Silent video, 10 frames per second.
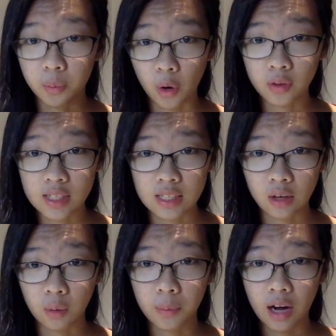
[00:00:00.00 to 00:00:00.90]
broke the
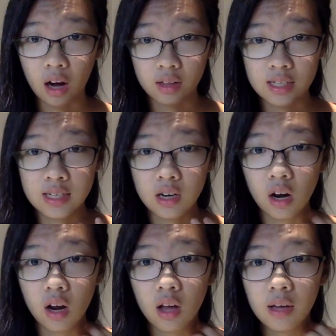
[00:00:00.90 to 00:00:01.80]
deal, but
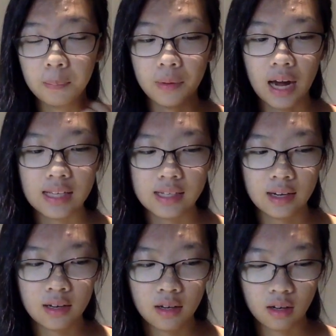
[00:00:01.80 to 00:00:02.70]
I
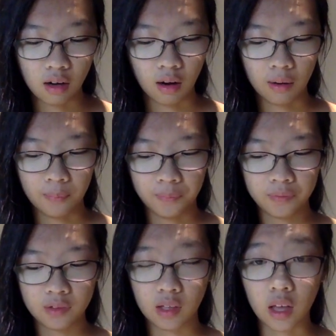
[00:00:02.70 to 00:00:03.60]
didn't
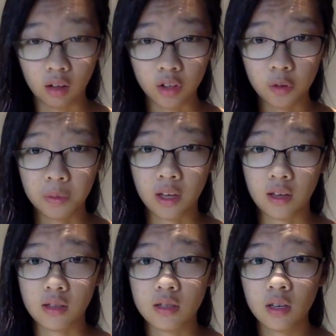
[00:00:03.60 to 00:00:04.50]
kill you
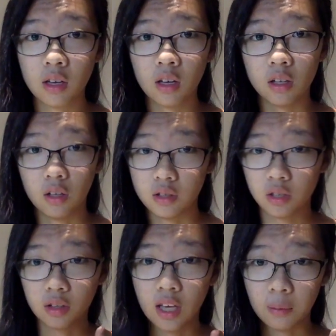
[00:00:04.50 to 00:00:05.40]
because you
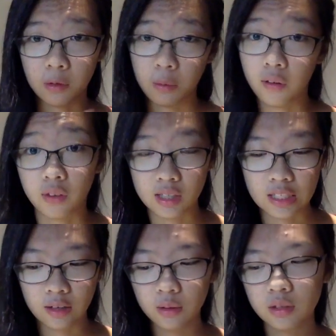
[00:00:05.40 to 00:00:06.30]
still keep the previous
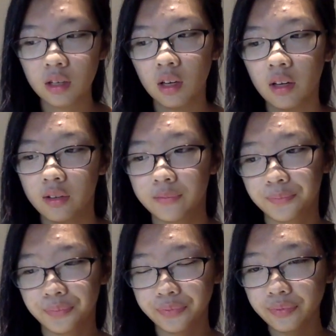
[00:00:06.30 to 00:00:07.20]
deals."
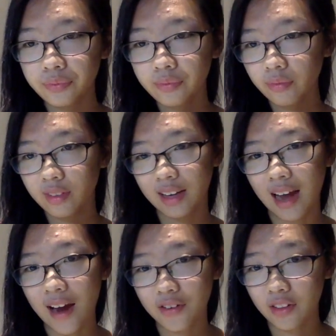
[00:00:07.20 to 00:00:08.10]

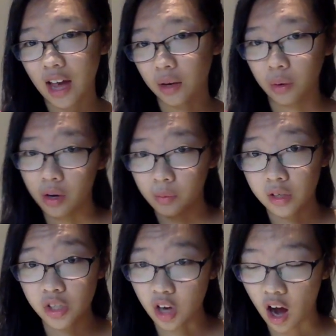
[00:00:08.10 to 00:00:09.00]
After that, Gawain
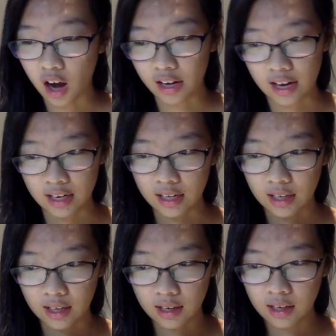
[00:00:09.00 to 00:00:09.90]
was shocked, and
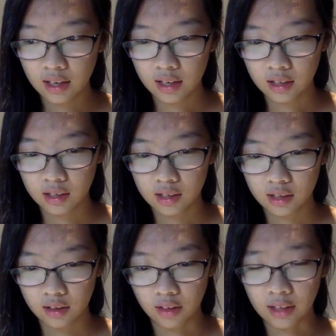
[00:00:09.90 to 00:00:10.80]
he
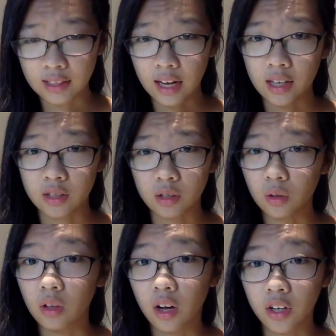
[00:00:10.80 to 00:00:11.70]
thinks that he's
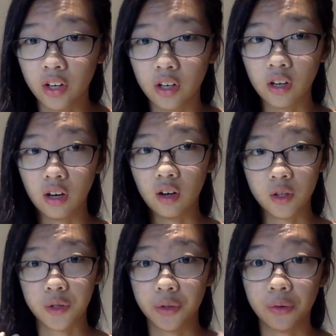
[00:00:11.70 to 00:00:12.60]
no longer a
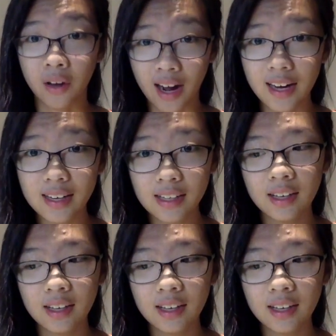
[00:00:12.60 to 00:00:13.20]
true knight.